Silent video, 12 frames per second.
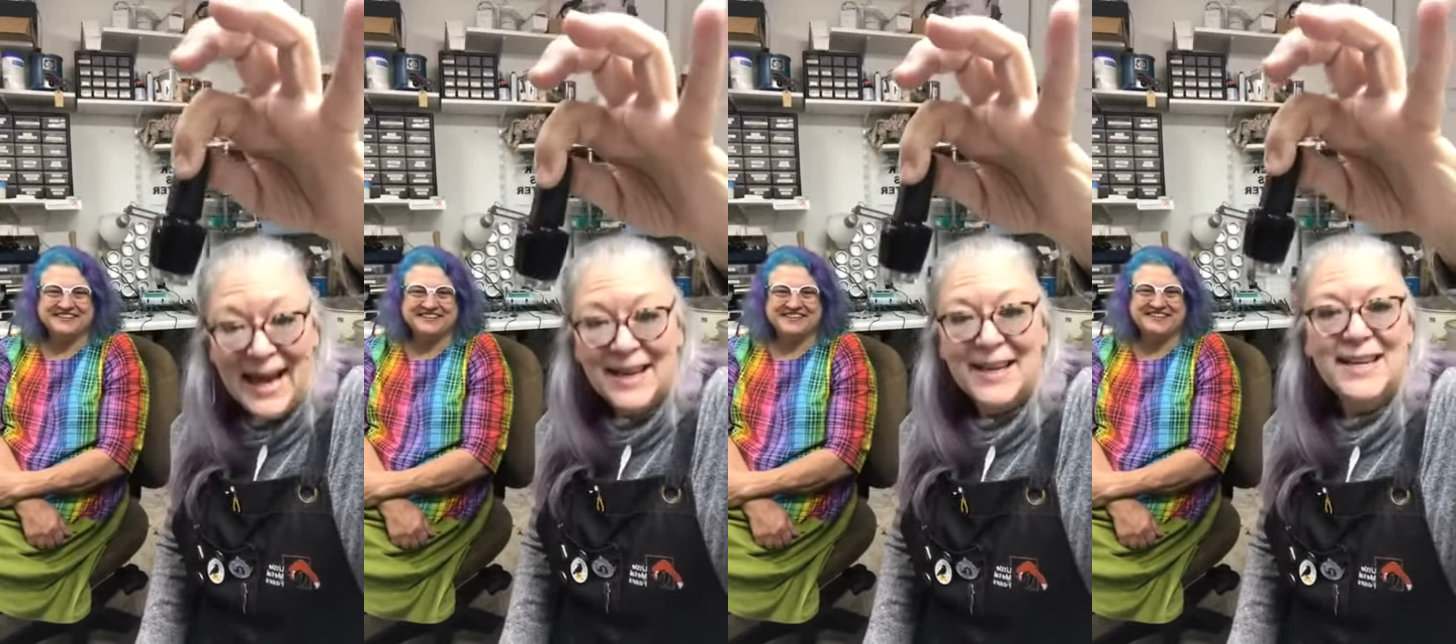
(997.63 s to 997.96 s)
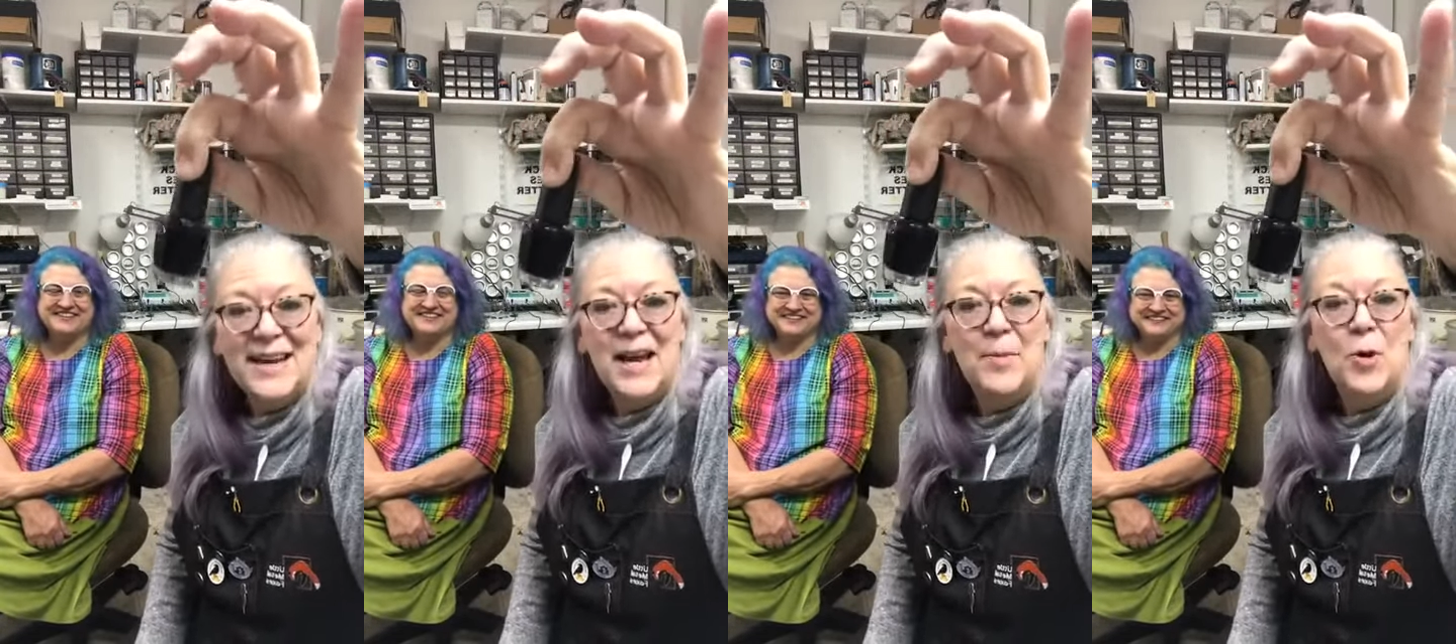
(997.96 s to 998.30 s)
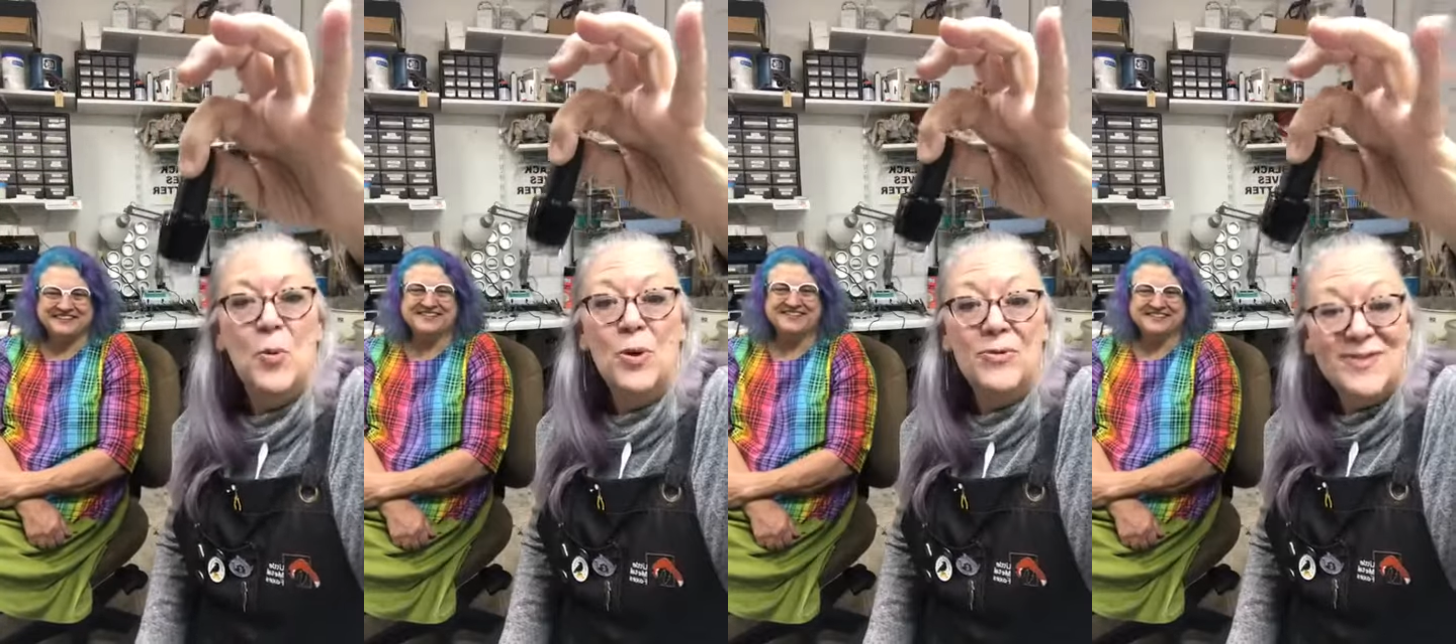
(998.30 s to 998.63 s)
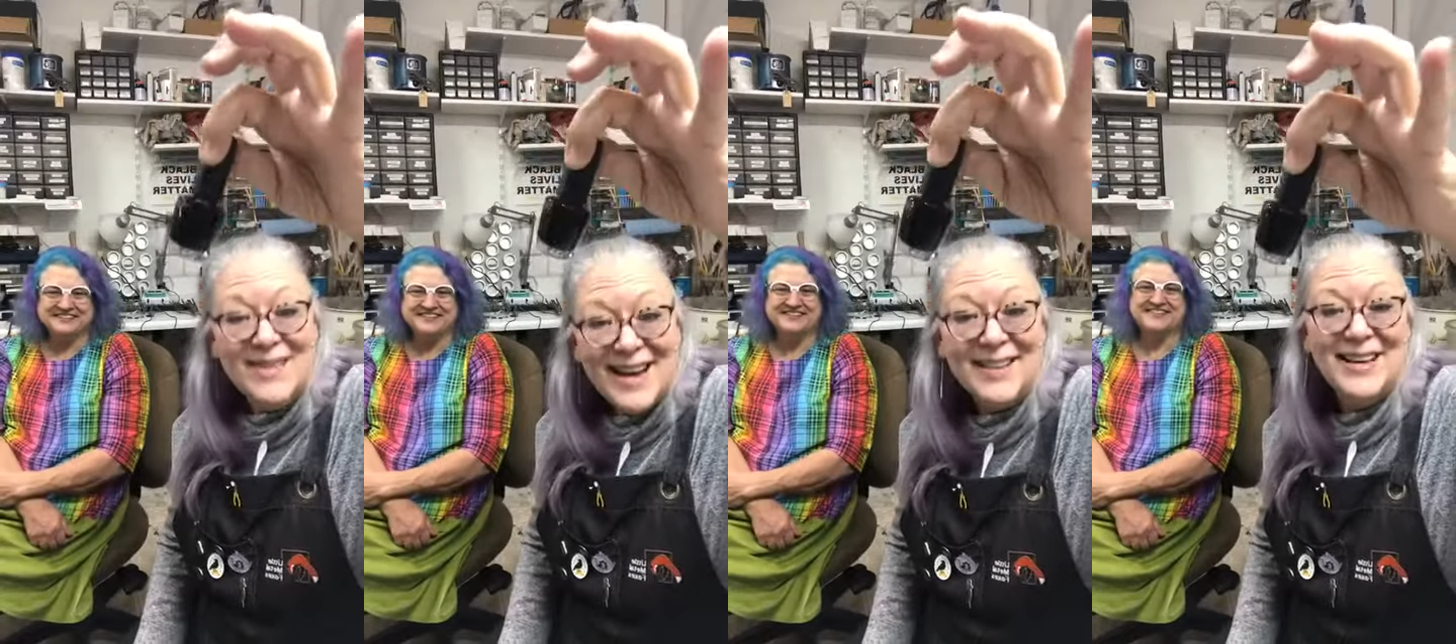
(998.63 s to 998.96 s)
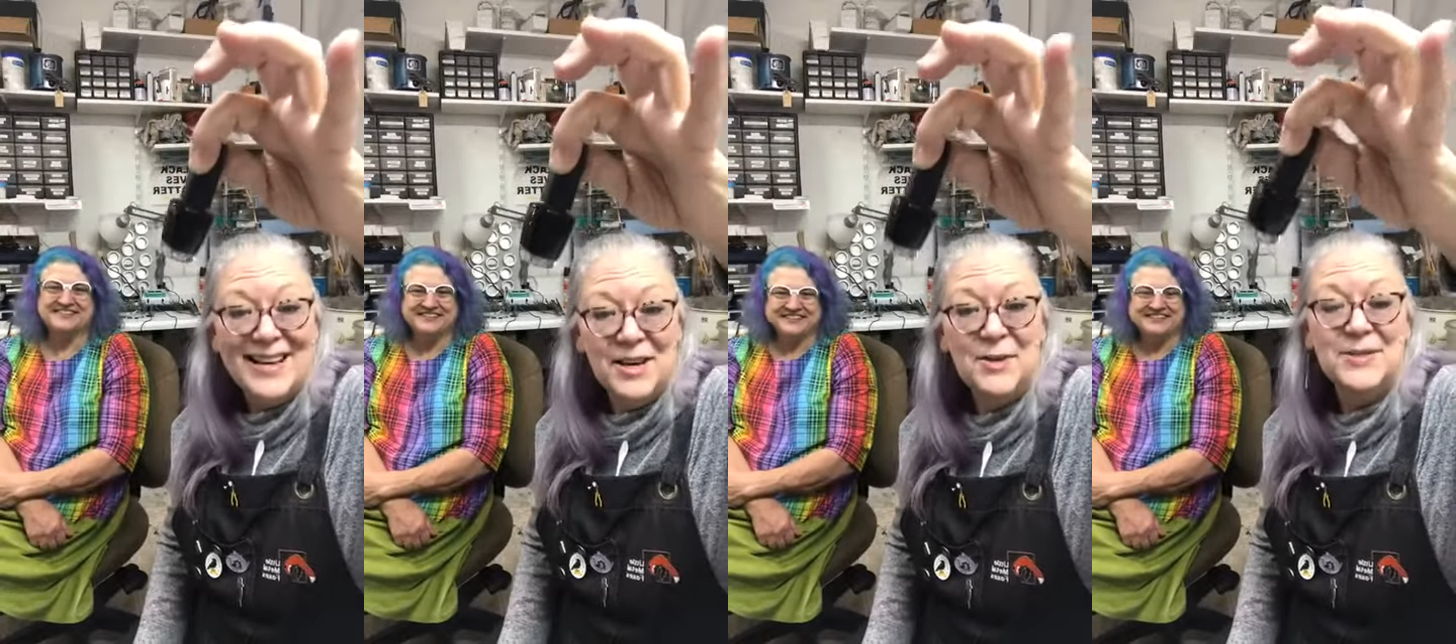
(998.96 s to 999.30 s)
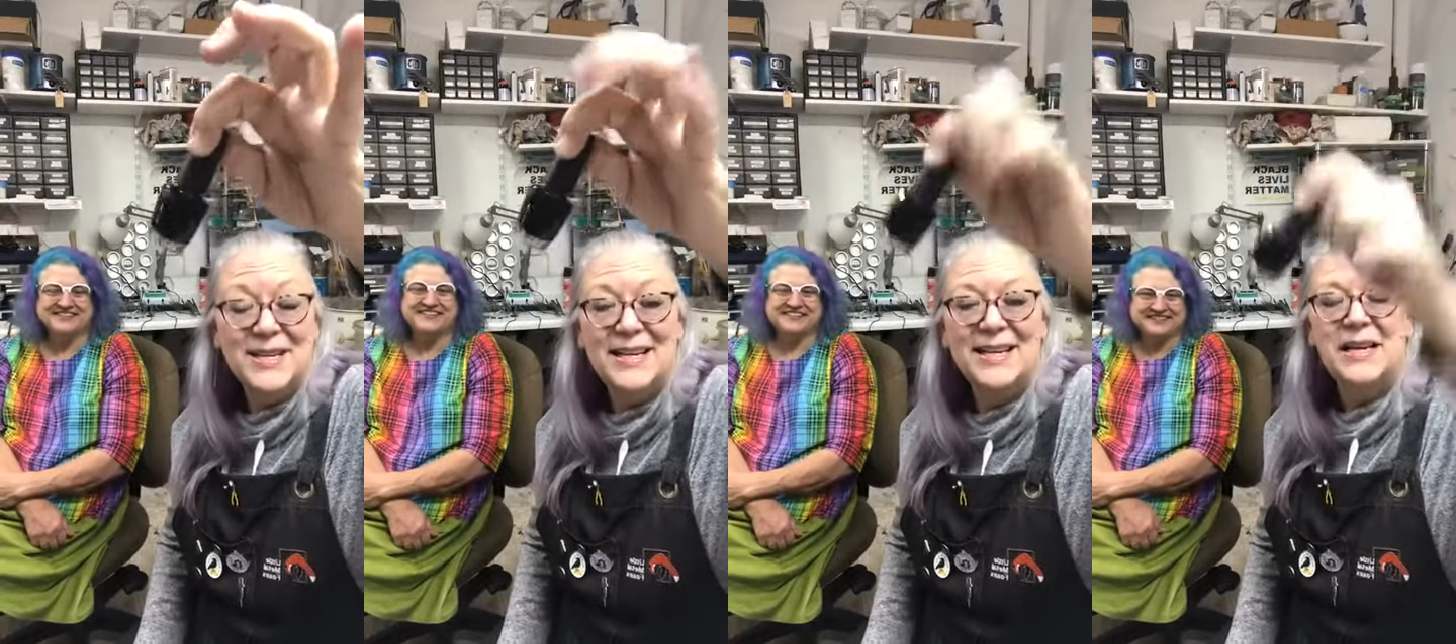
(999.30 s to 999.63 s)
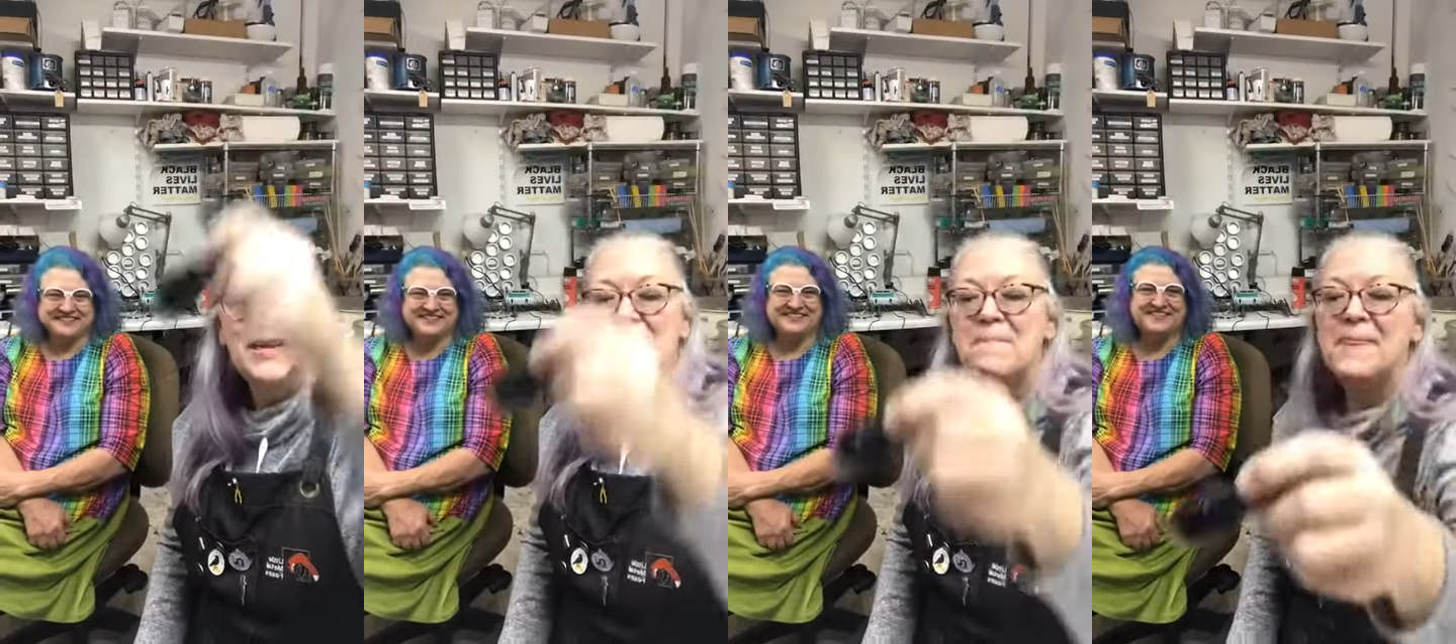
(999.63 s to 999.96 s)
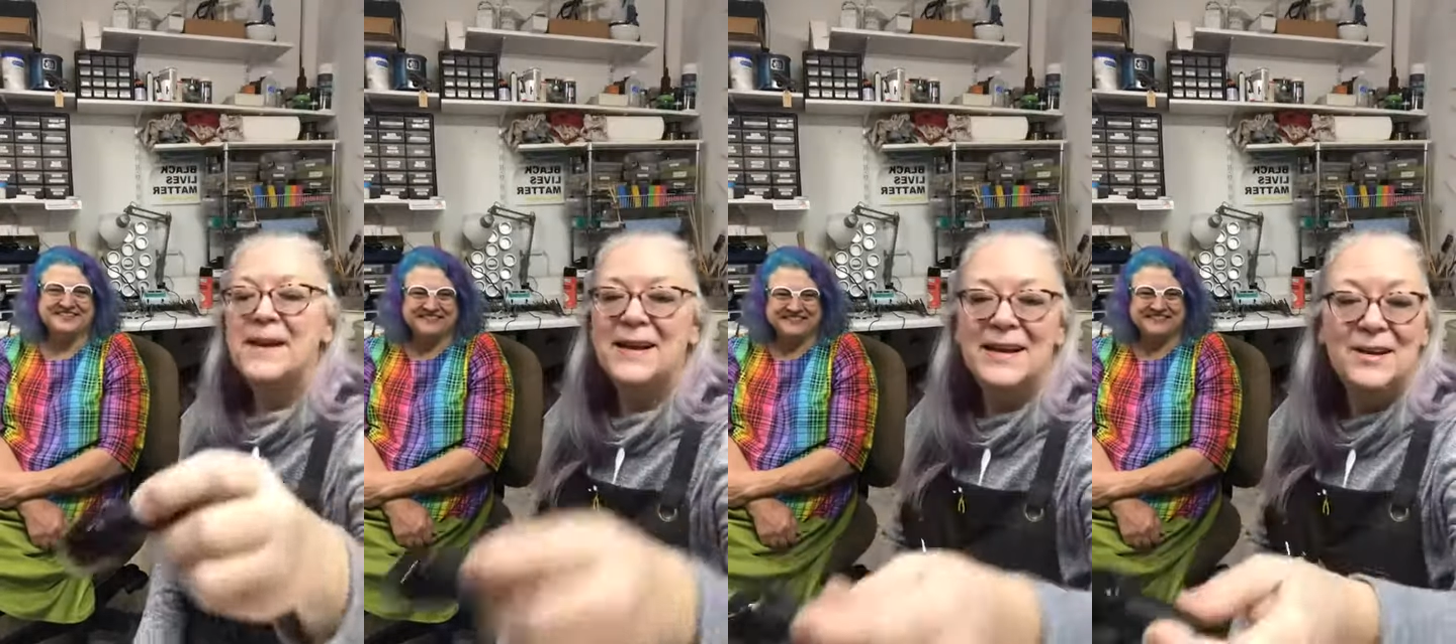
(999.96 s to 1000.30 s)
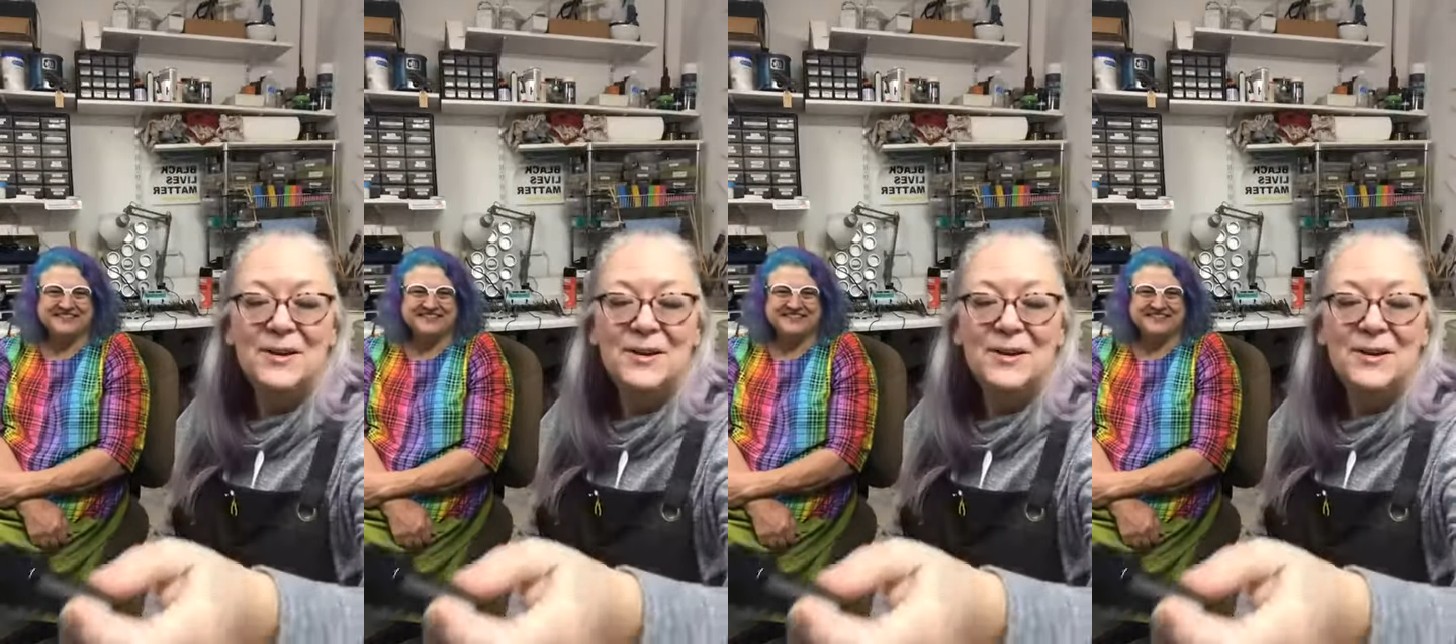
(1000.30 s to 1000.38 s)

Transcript: black enamel with nothing else in it.